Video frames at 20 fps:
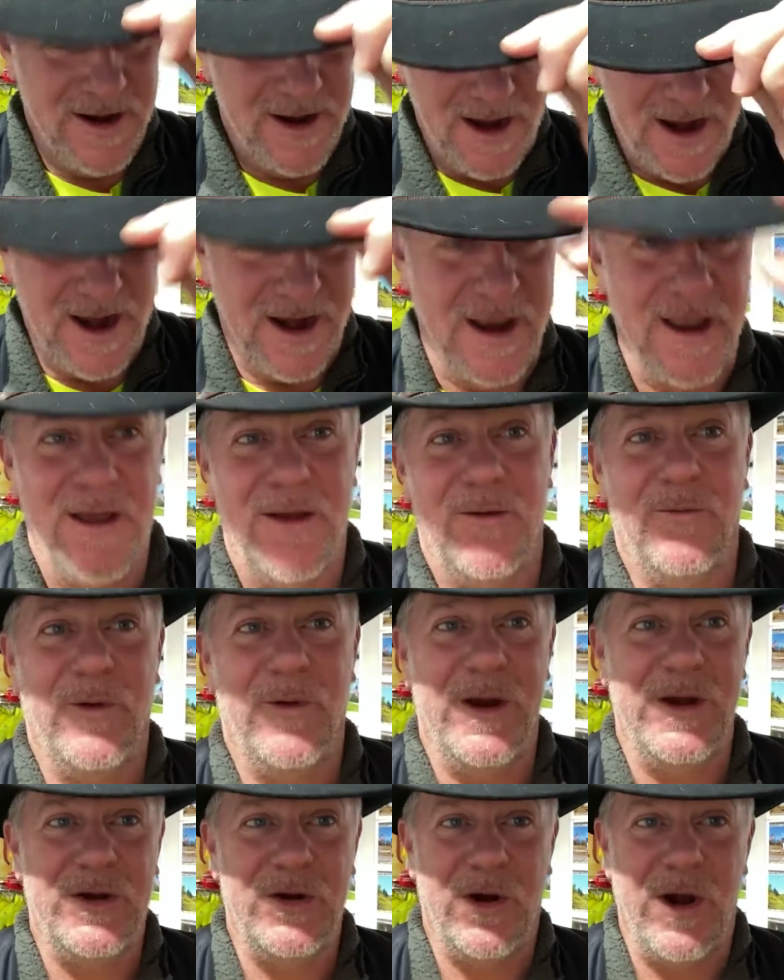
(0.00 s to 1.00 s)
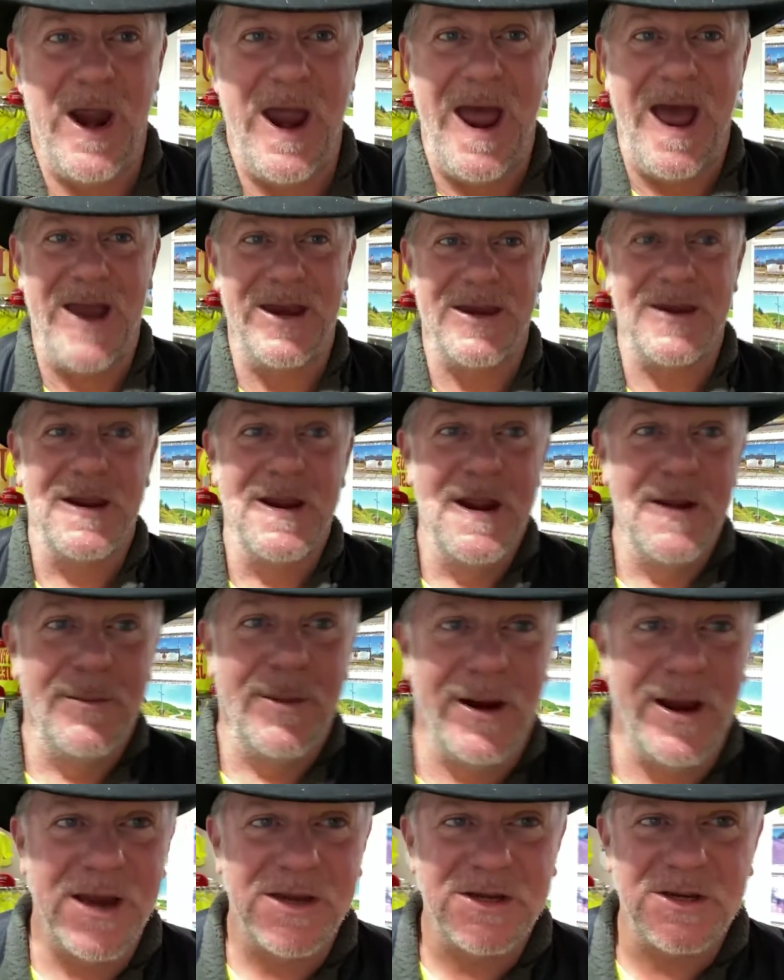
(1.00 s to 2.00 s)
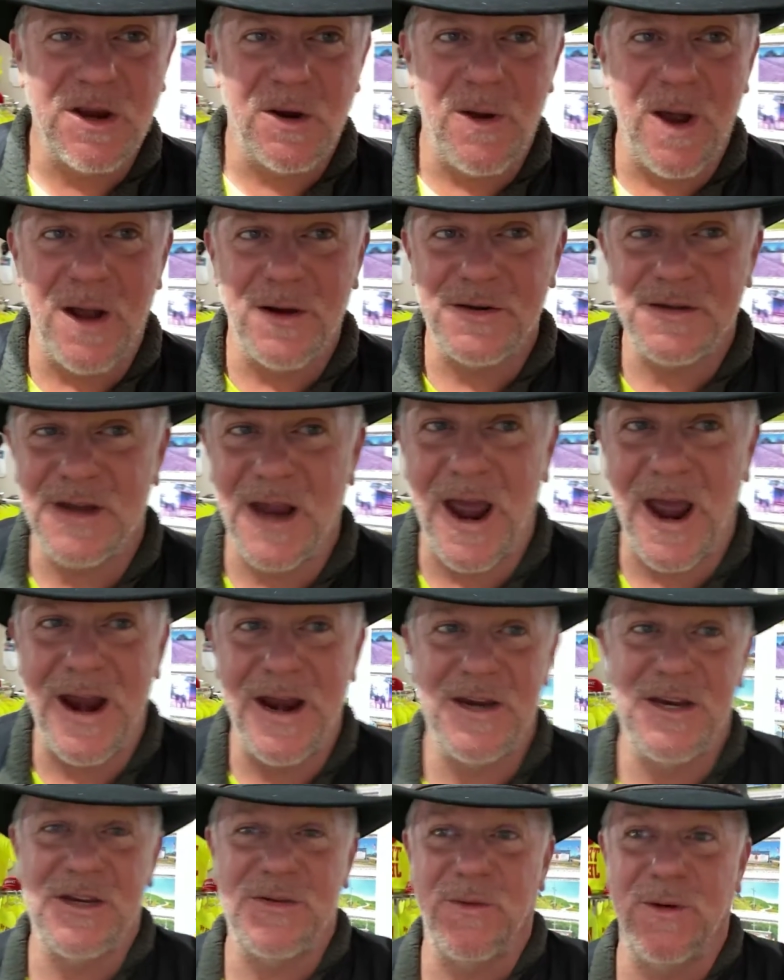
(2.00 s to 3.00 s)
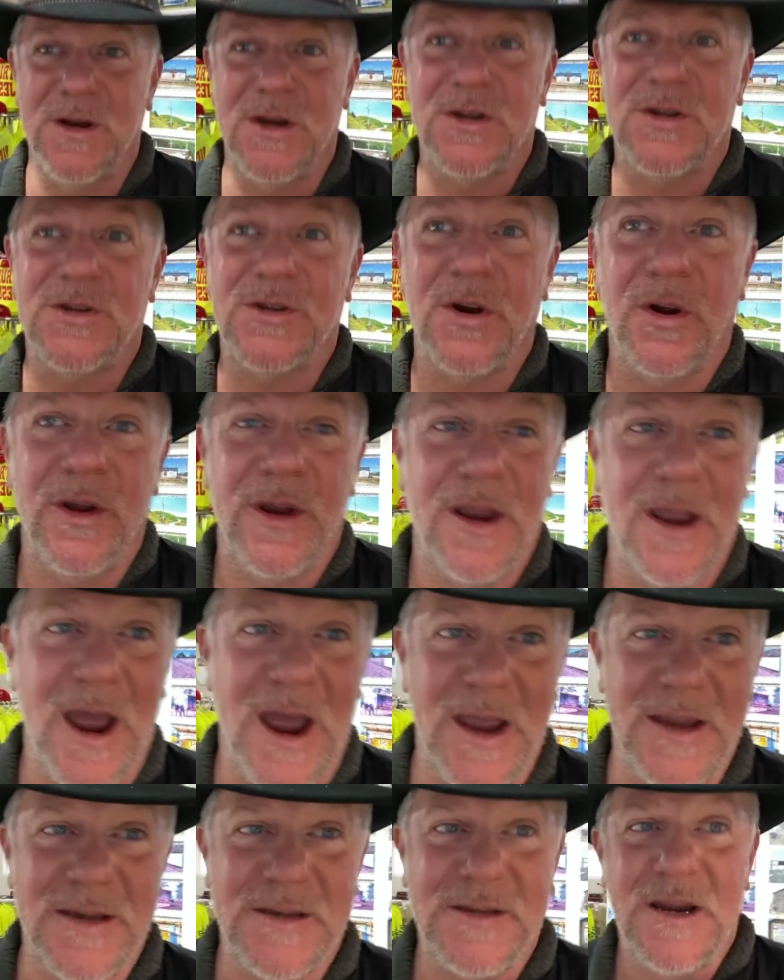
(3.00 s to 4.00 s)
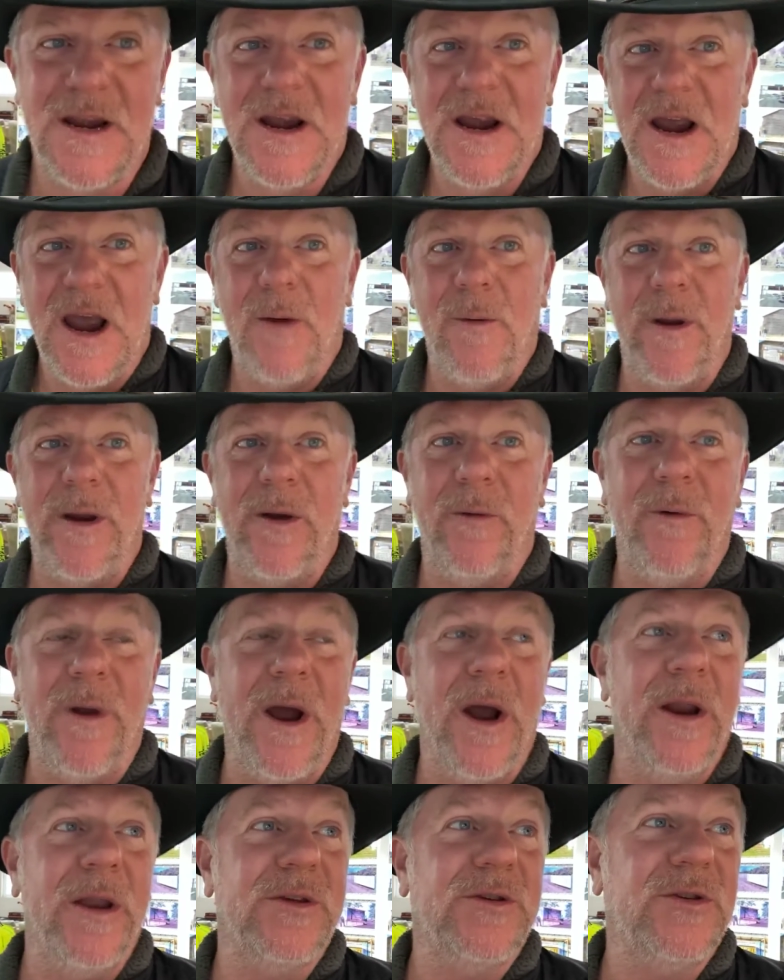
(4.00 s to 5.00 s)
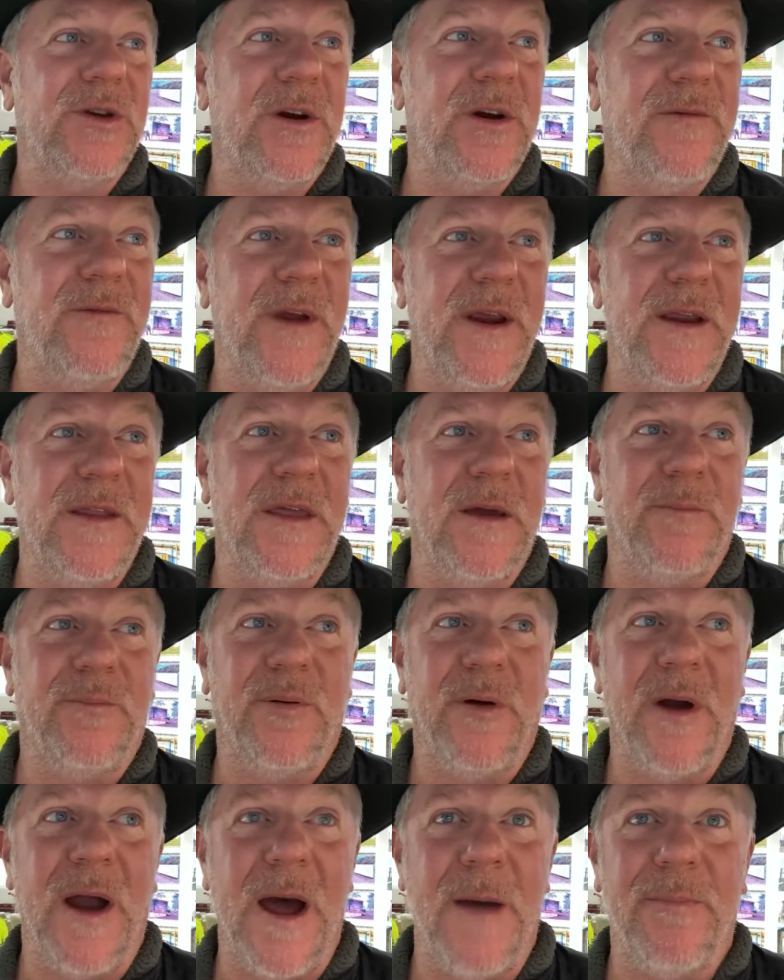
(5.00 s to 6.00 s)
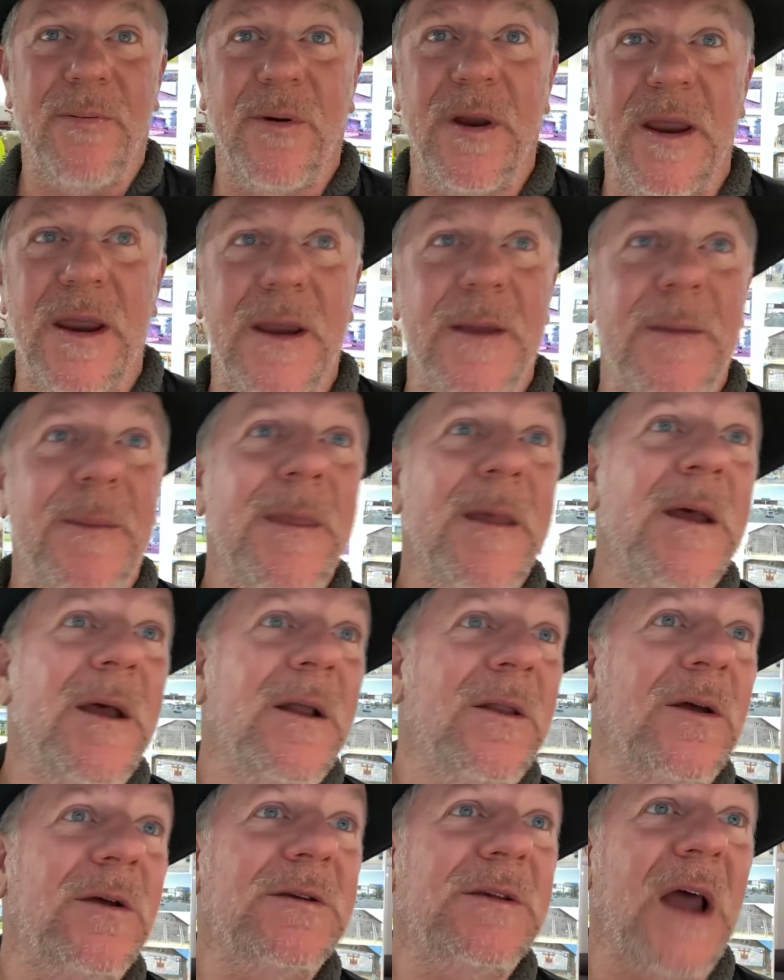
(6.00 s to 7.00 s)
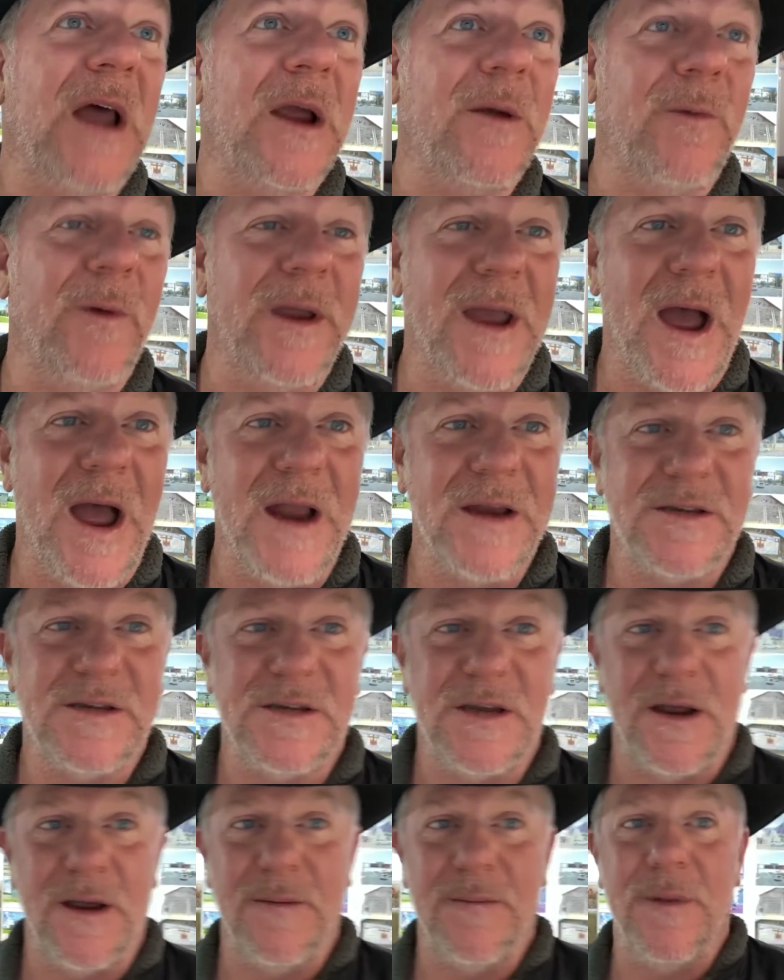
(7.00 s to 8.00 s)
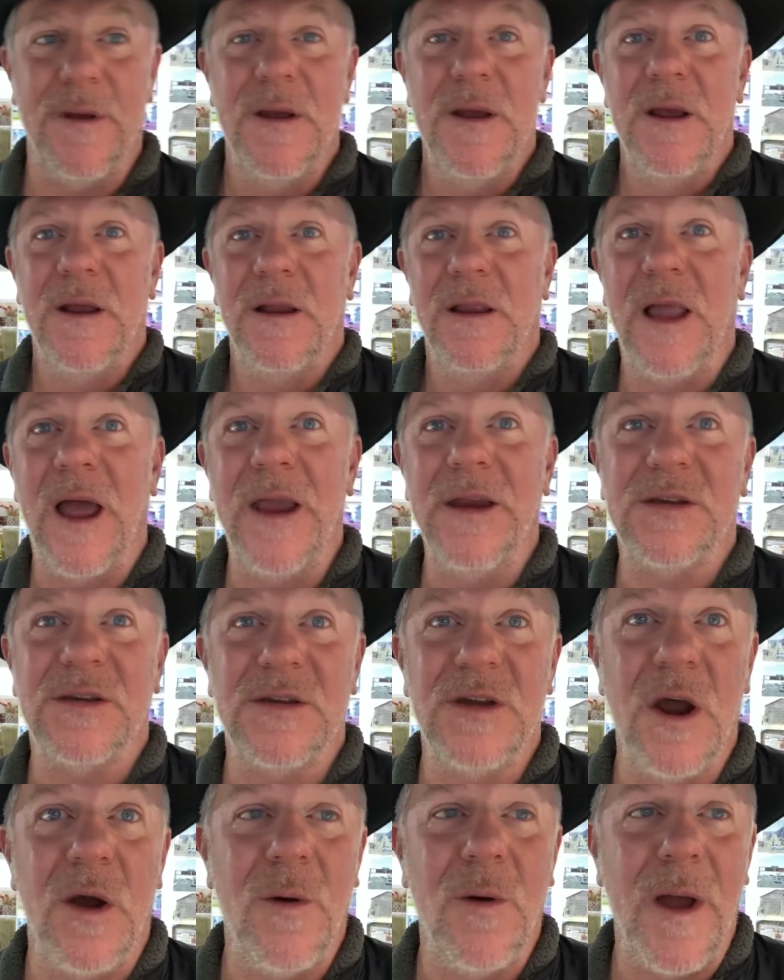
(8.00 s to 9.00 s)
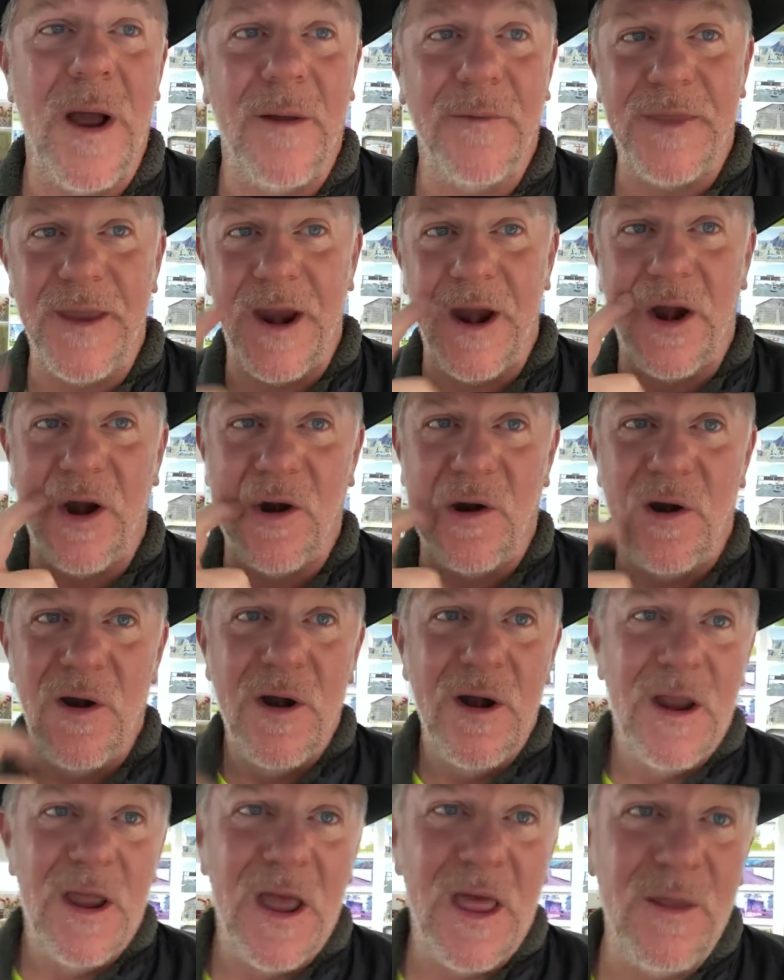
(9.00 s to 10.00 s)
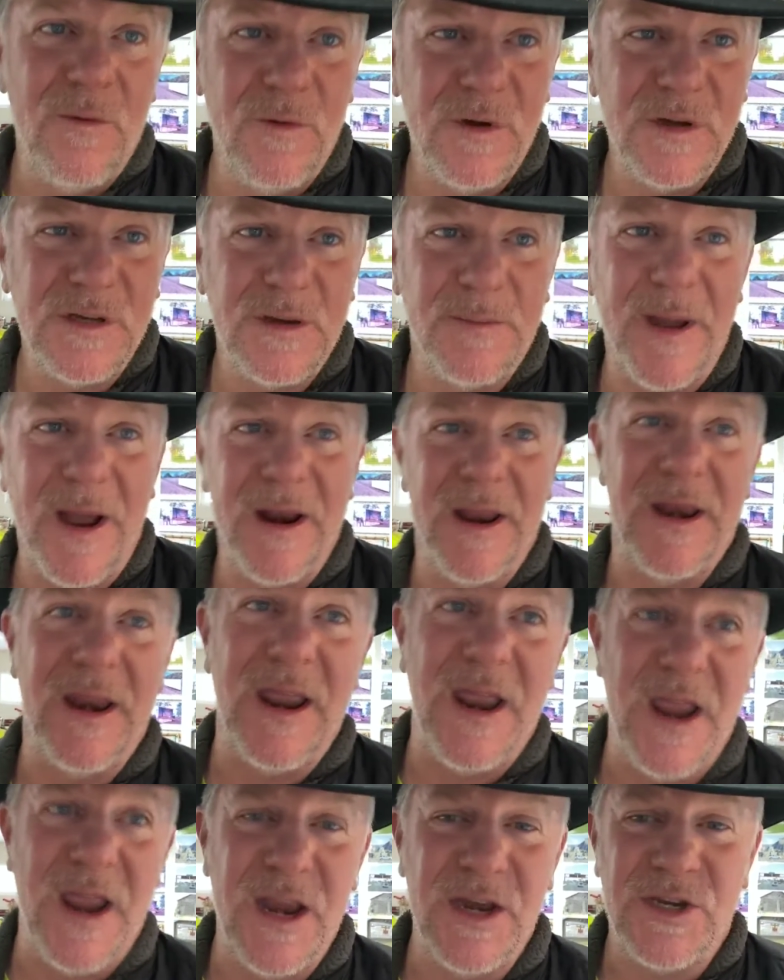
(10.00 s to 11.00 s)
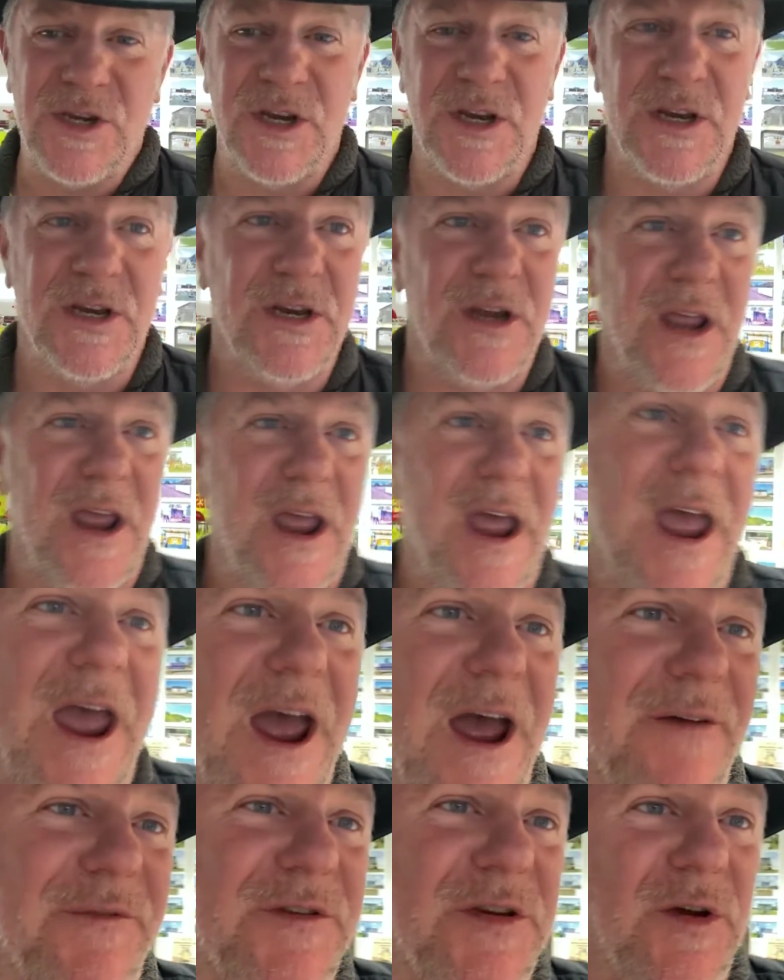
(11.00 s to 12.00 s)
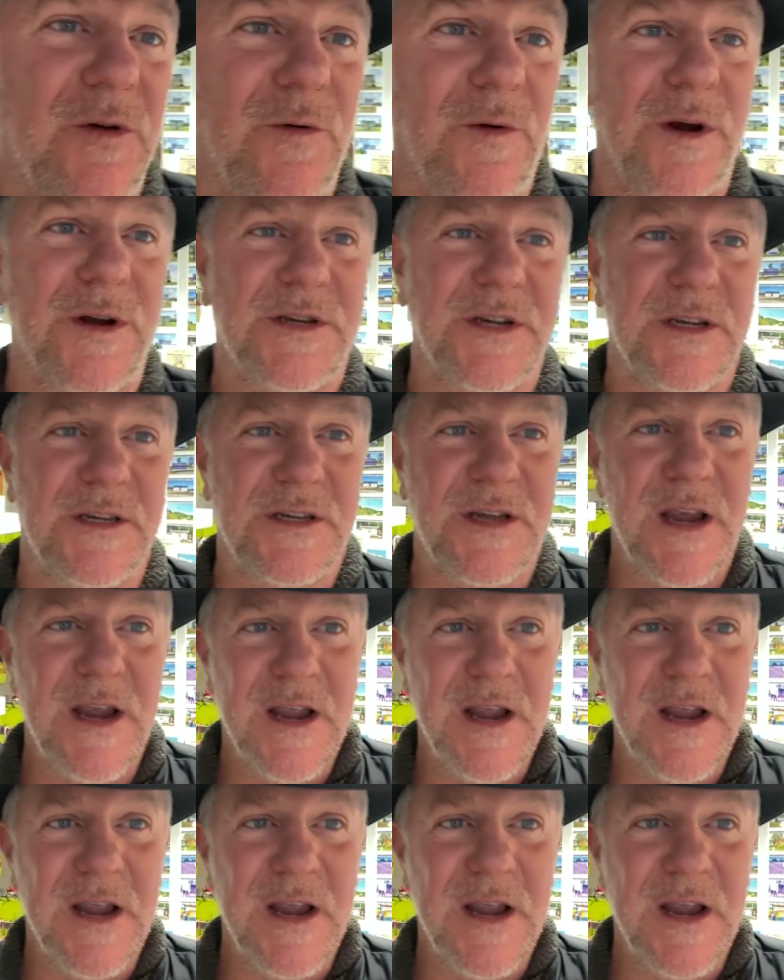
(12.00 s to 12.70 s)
and a winter hat, but let's go outside. I just wanted to show you guys. I went around and surveyed the property. Looks like we got some light snow out there. Now, there was about an inch and a half, 2 inches